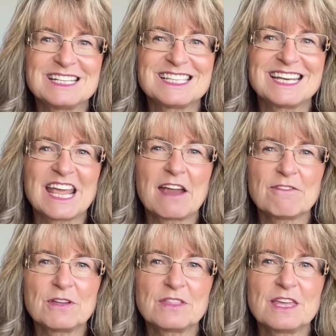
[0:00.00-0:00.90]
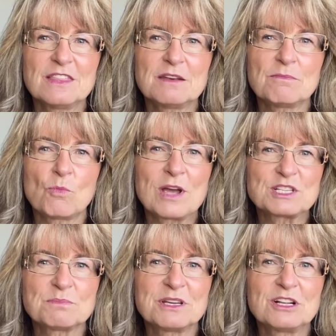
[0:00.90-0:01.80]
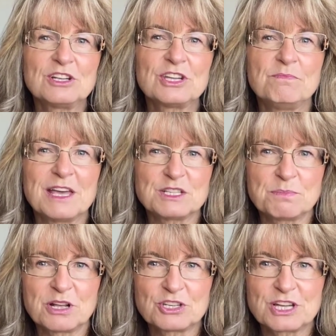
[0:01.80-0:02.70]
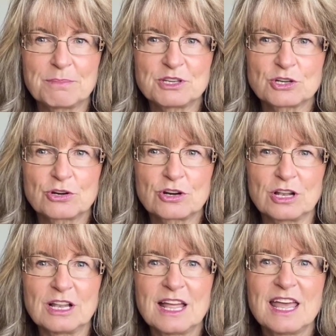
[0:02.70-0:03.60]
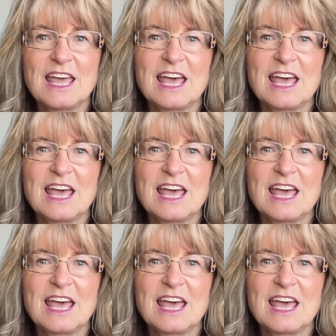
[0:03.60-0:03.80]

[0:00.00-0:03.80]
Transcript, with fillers: is that everything that Westbuild has built up at Turtle